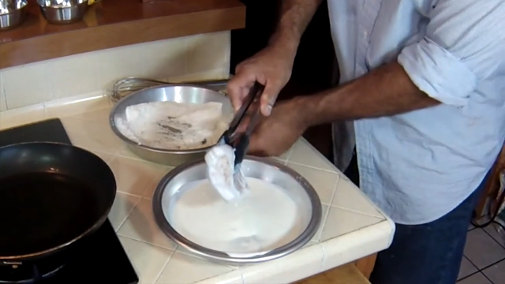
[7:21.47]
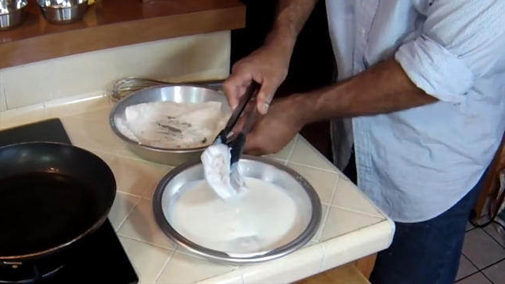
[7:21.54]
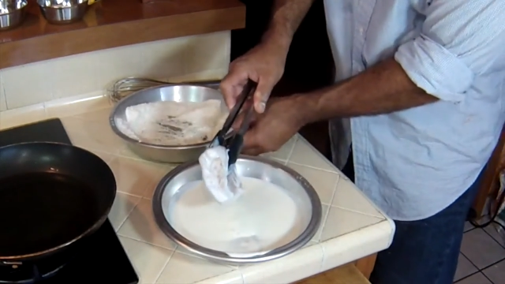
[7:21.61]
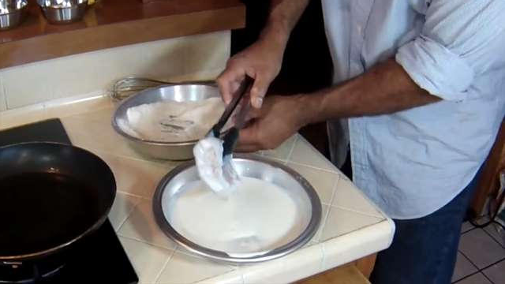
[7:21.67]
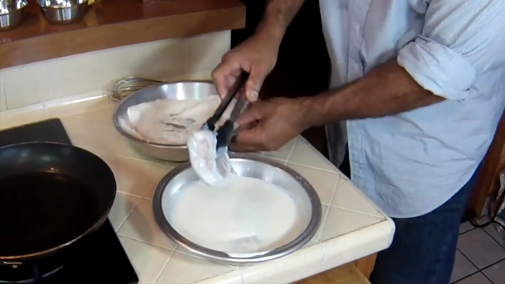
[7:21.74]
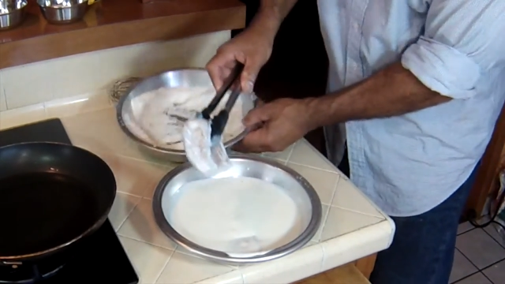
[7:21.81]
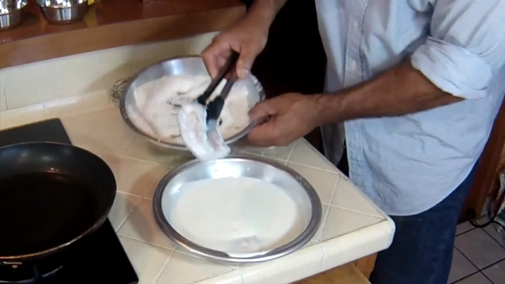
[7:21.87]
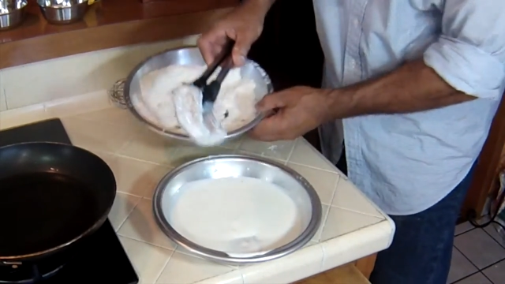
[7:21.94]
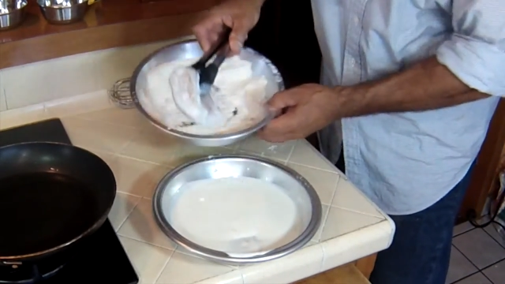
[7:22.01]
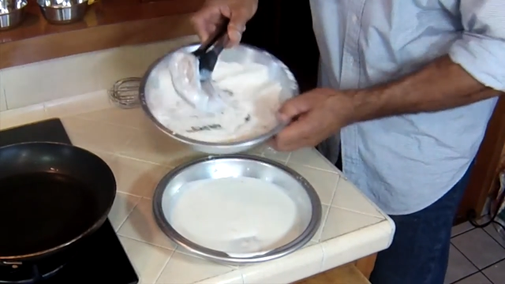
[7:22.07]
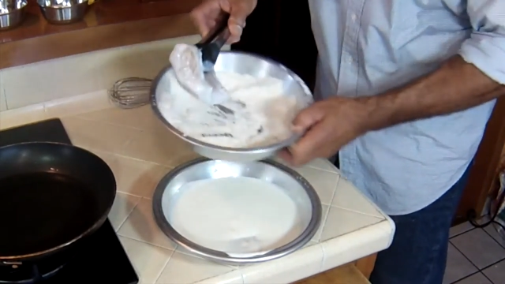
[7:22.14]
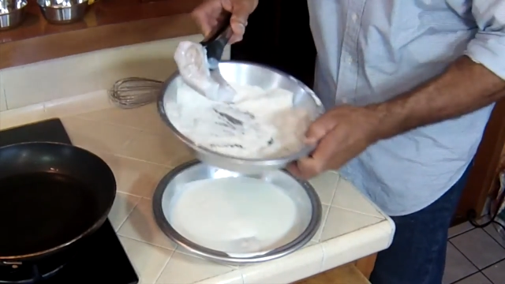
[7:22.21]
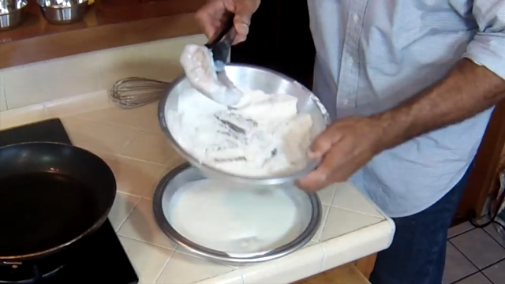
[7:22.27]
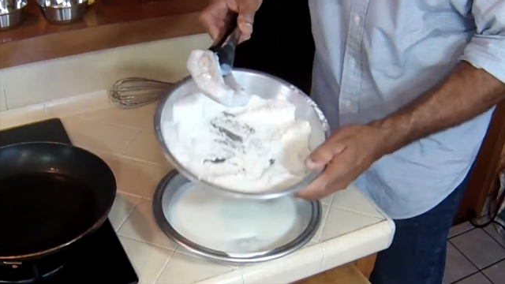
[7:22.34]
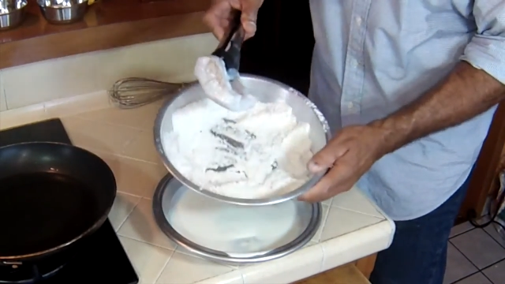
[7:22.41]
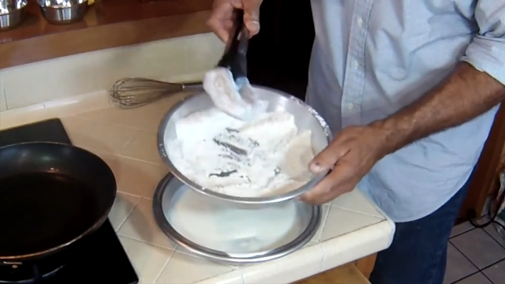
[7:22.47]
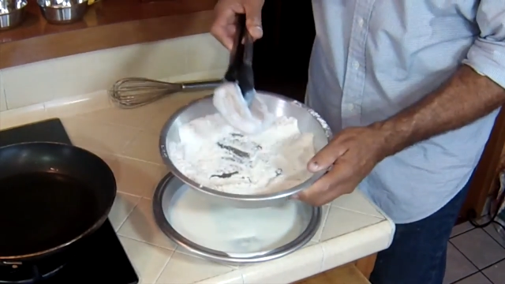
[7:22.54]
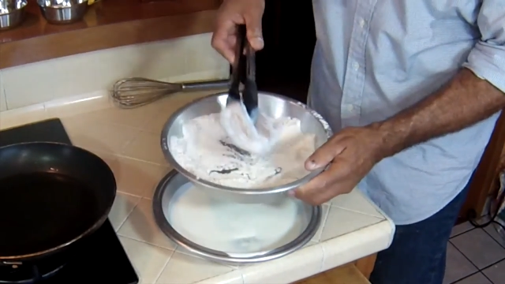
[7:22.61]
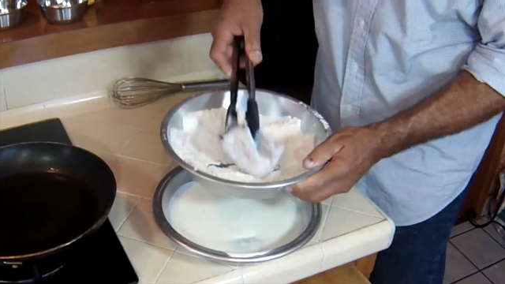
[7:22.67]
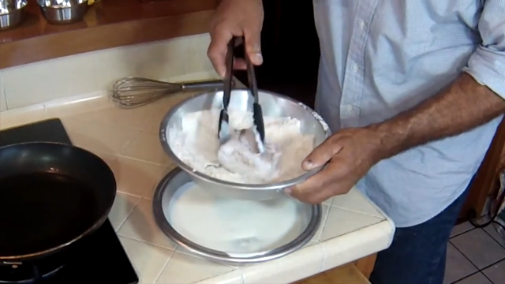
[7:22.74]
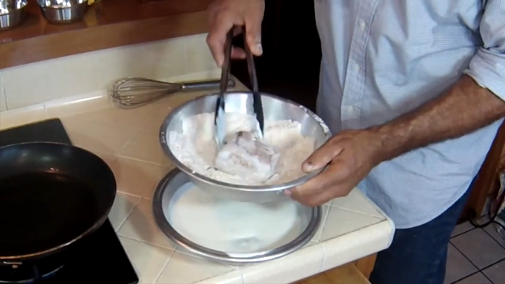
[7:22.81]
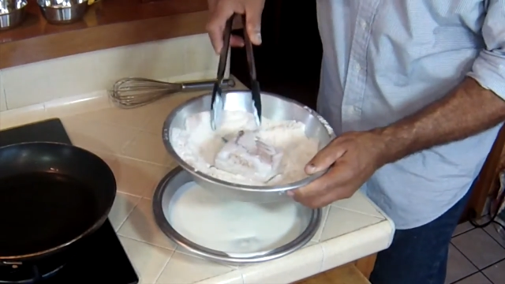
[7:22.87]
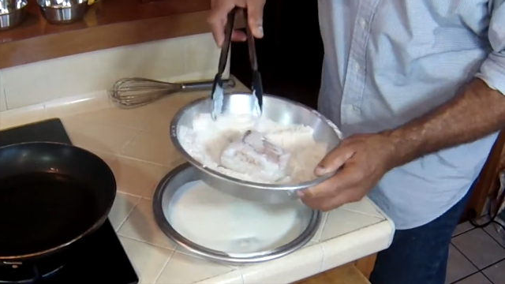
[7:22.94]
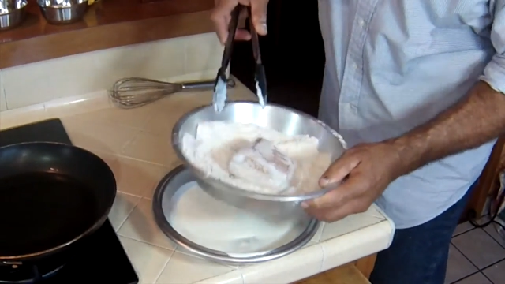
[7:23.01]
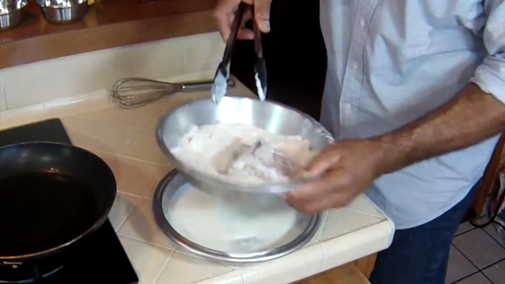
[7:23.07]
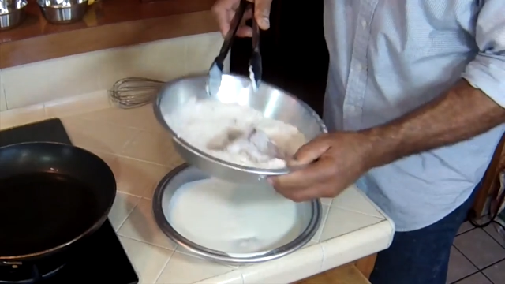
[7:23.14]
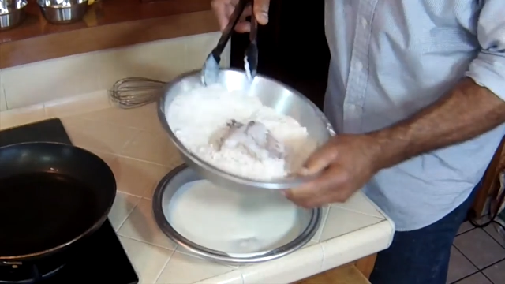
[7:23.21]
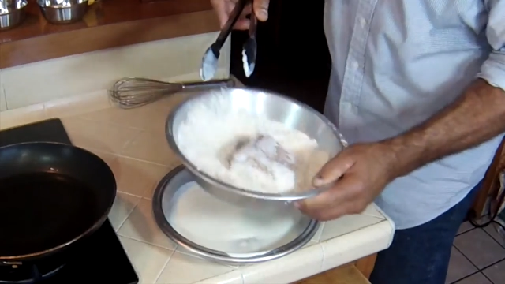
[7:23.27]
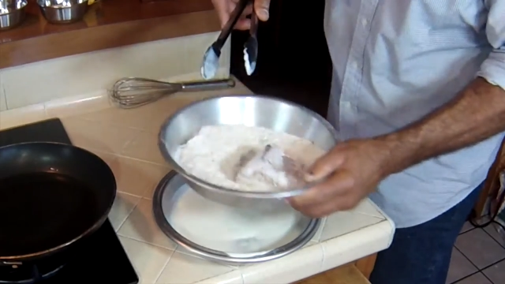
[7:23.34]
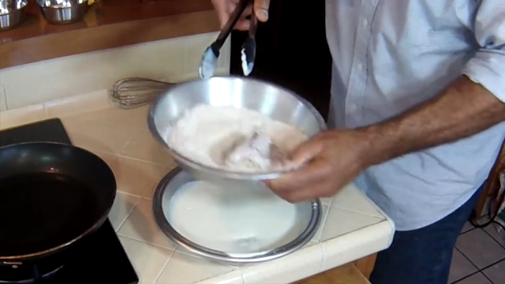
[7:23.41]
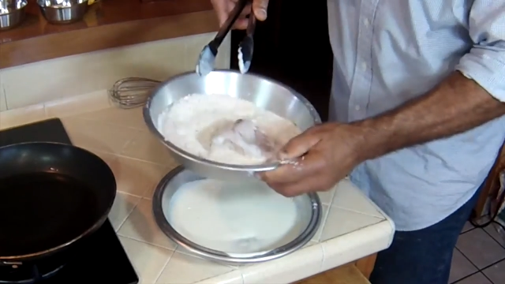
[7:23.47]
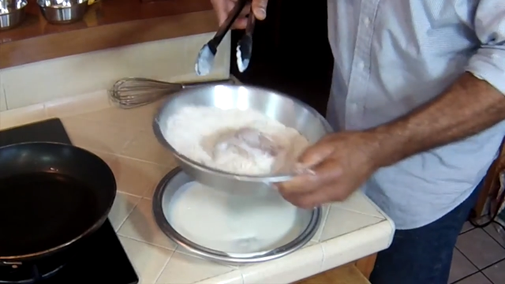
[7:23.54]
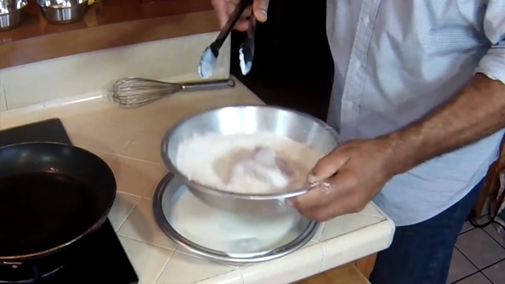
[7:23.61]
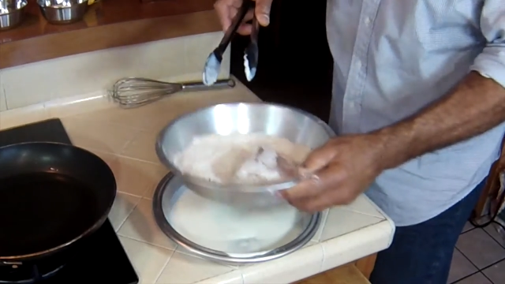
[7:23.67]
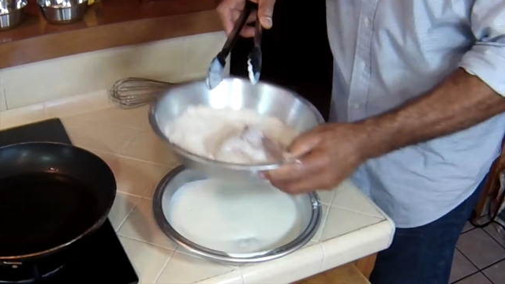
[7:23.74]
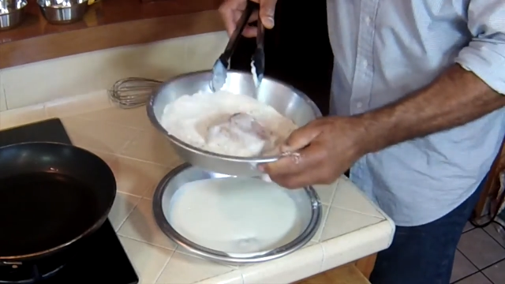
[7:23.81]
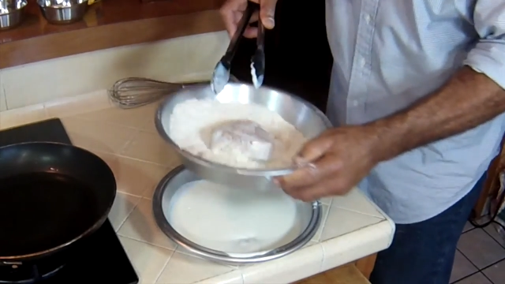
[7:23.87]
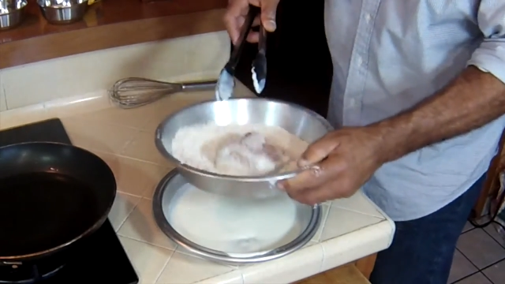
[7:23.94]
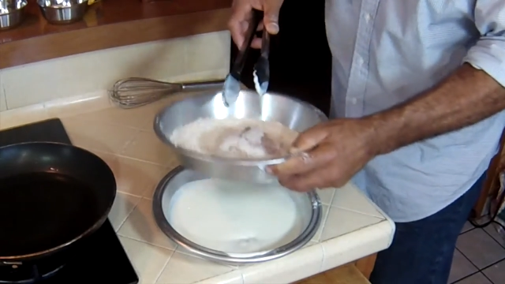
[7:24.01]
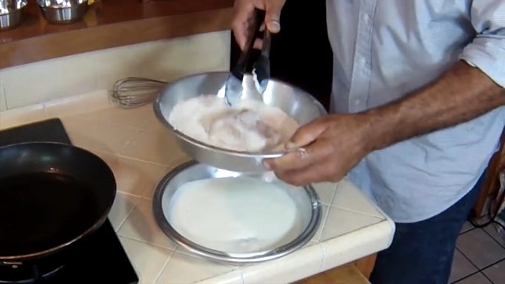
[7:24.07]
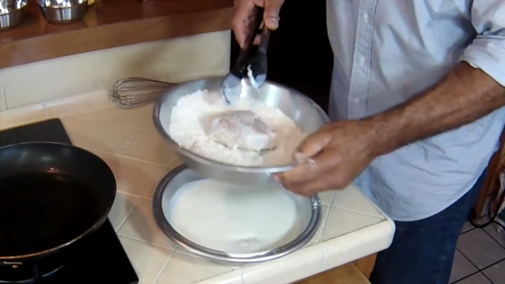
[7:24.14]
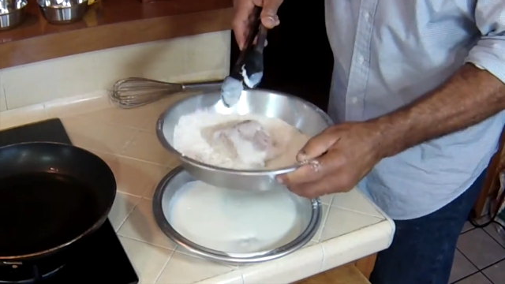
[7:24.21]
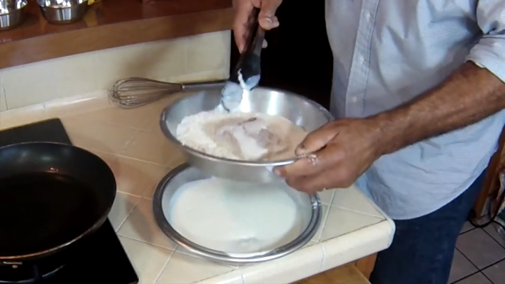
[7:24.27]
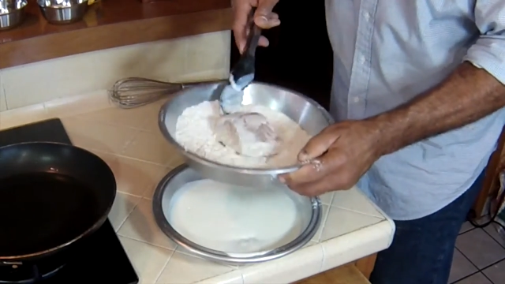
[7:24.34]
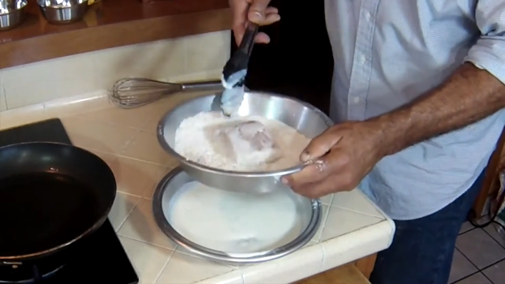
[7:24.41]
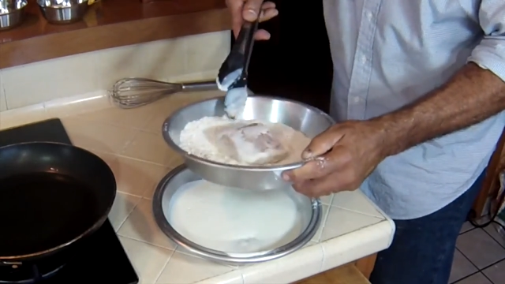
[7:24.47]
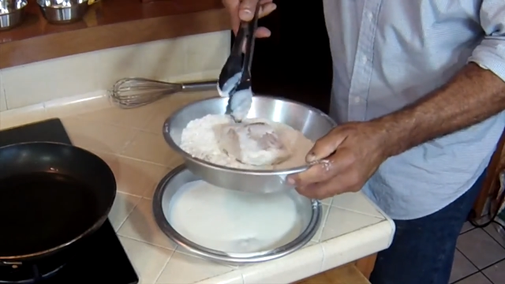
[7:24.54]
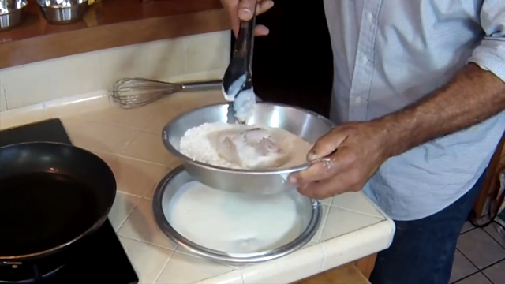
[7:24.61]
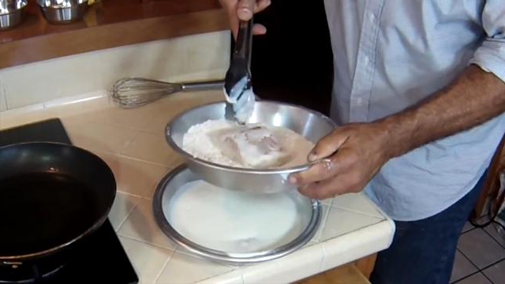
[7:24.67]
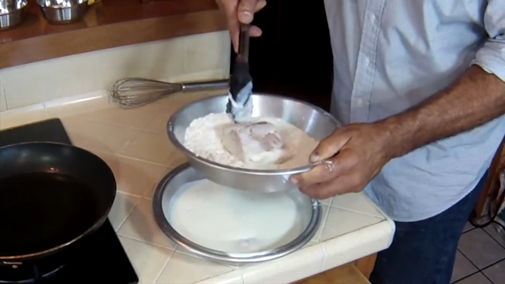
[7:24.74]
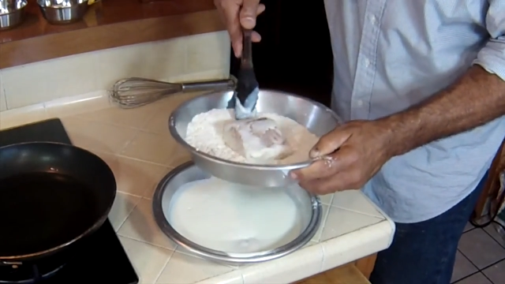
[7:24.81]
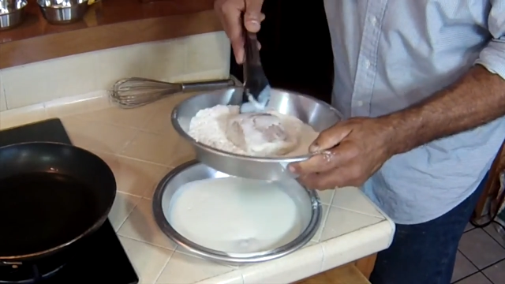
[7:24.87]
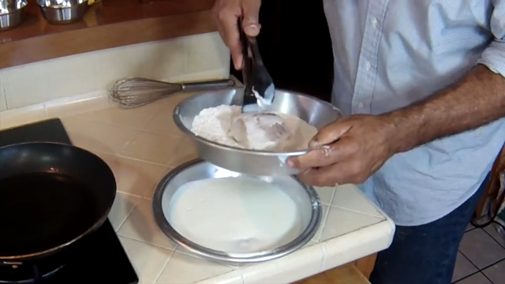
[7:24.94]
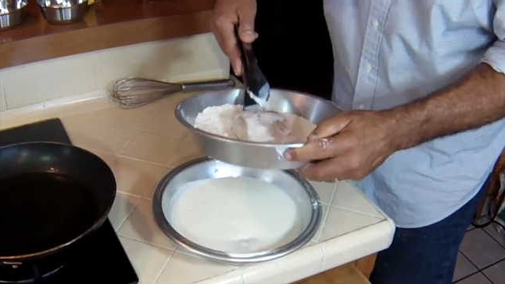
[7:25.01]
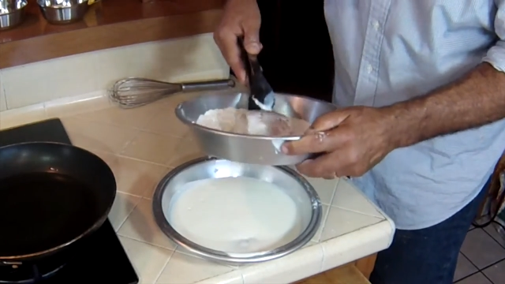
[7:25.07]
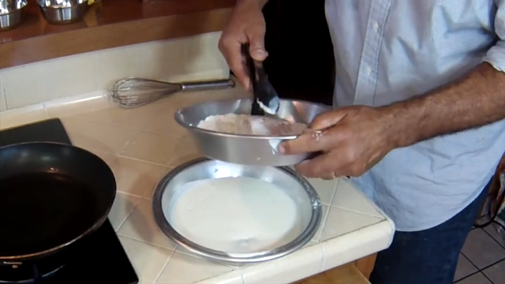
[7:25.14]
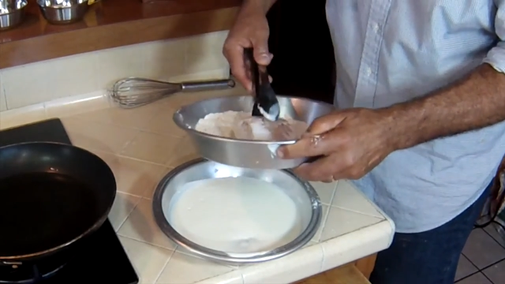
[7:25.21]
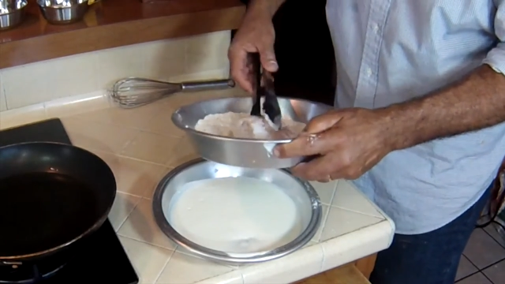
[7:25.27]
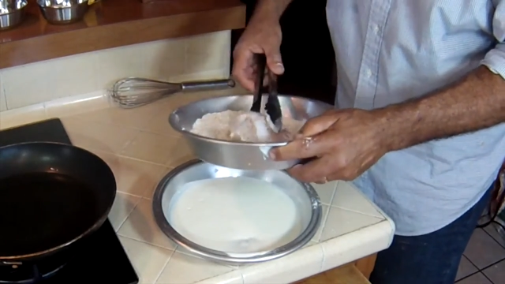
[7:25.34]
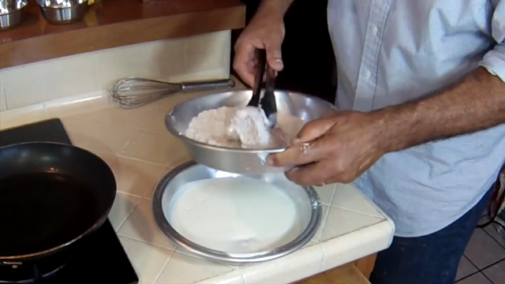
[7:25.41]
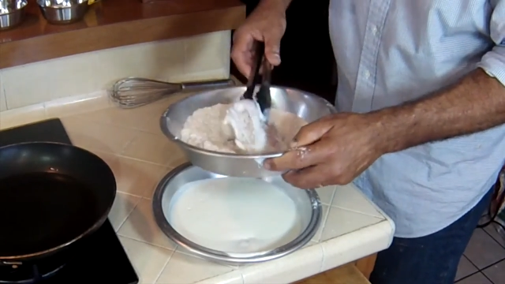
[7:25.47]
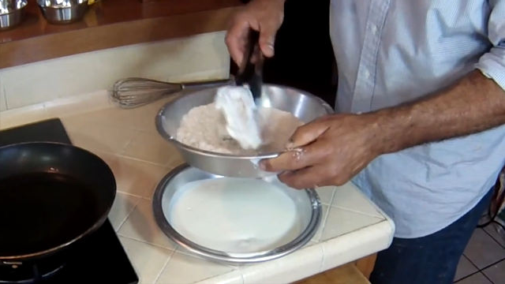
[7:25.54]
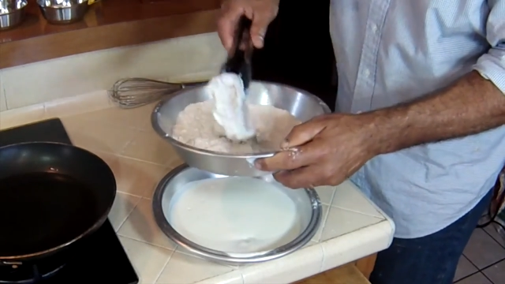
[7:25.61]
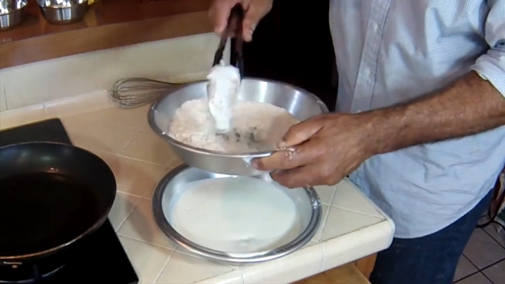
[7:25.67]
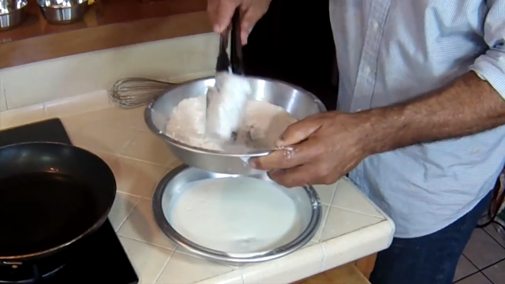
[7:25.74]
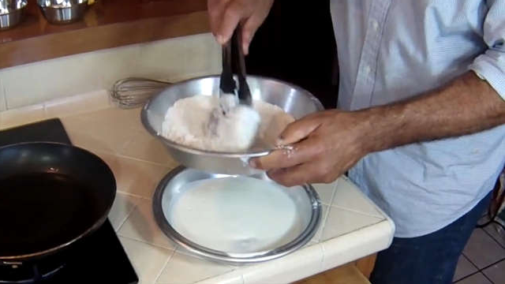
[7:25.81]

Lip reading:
[unreadable: no face in view]